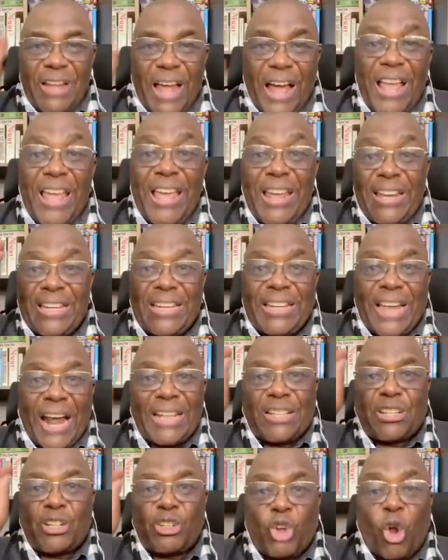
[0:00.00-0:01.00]
in
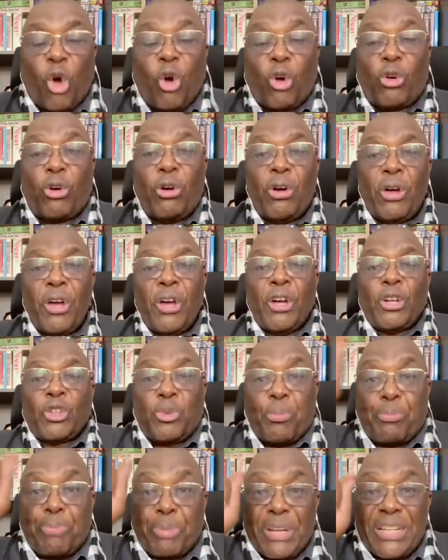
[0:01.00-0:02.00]
that dock
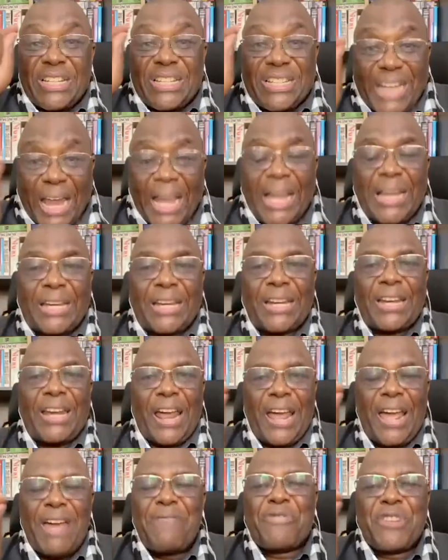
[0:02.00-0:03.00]
to present
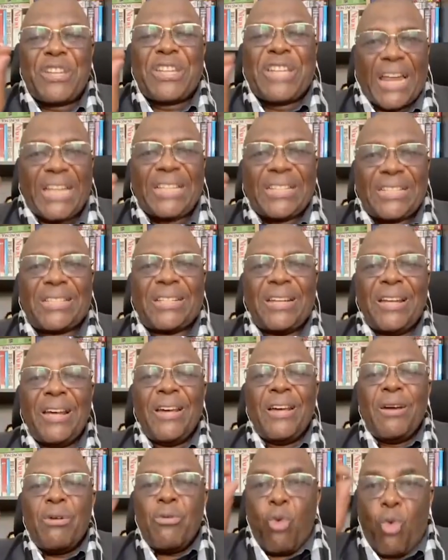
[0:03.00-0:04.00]
the evidence
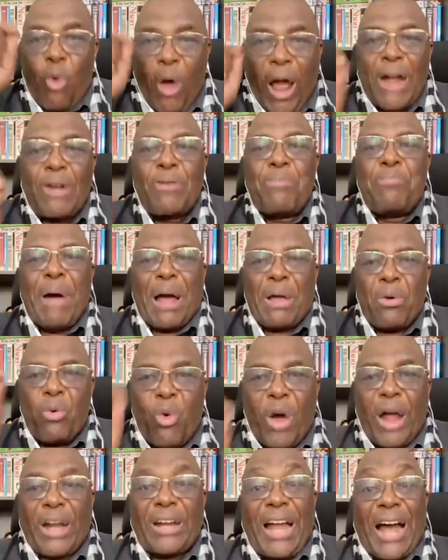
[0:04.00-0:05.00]
one by
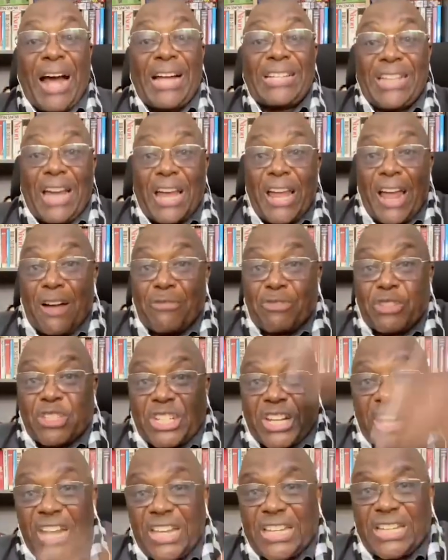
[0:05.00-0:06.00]
one as I have
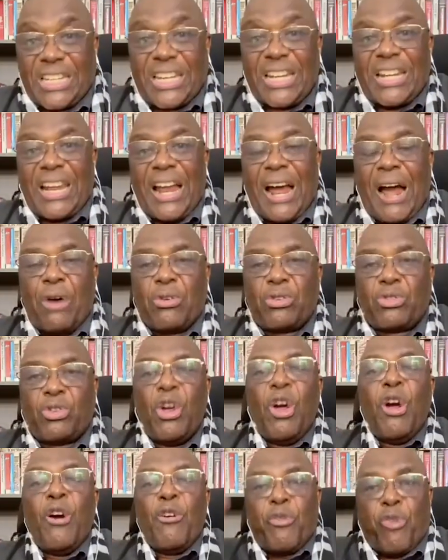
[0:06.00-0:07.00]
sketched it out
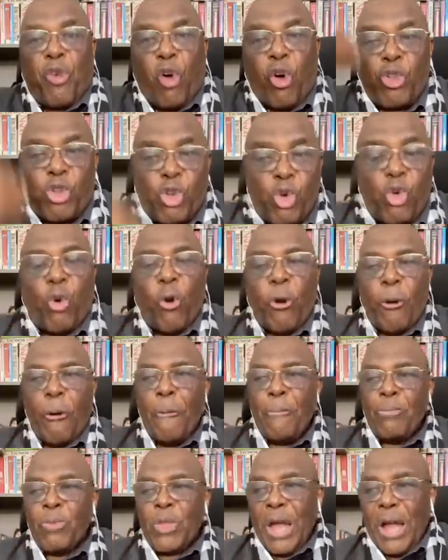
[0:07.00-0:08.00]
for you
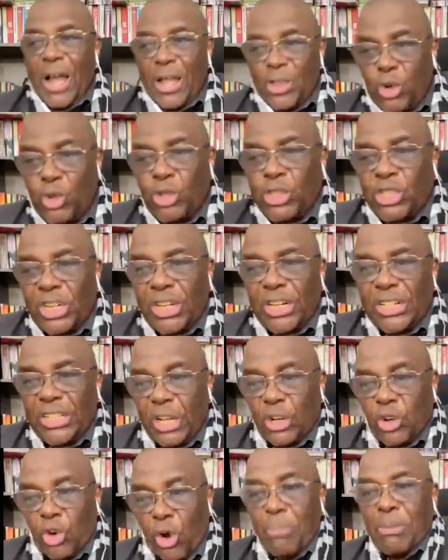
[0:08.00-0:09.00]
using
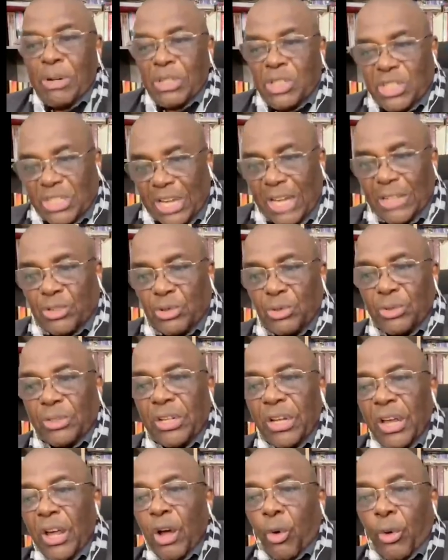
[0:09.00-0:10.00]
the Roma
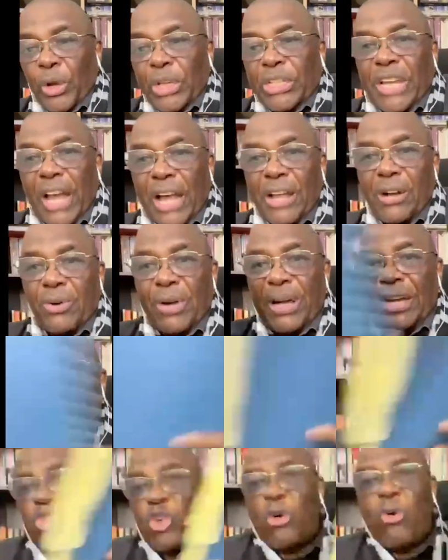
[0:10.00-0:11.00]
Statute, which I
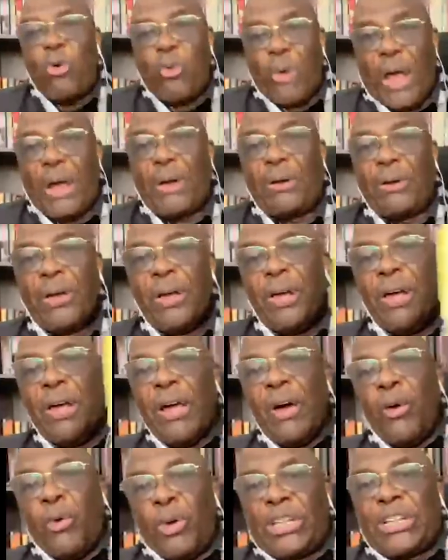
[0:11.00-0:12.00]
read so well,
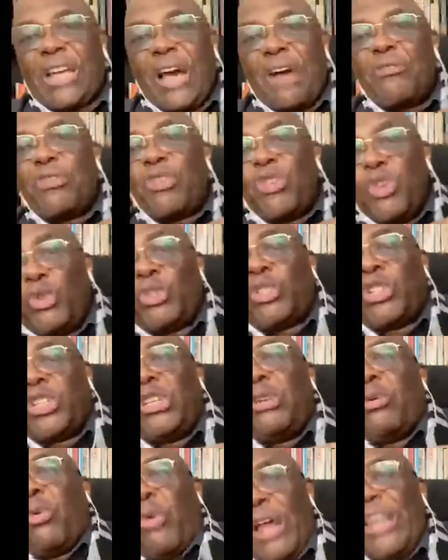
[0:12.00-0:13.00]
which I've
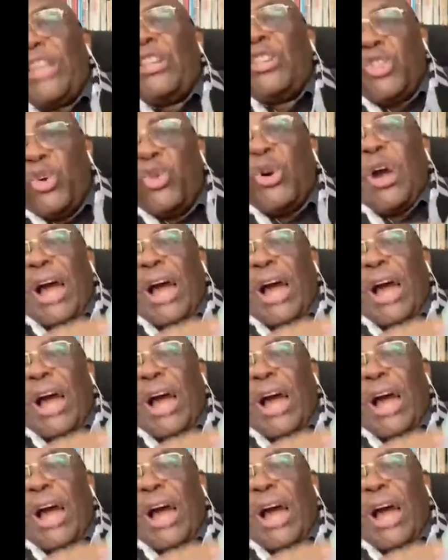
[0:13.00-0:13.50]
used when you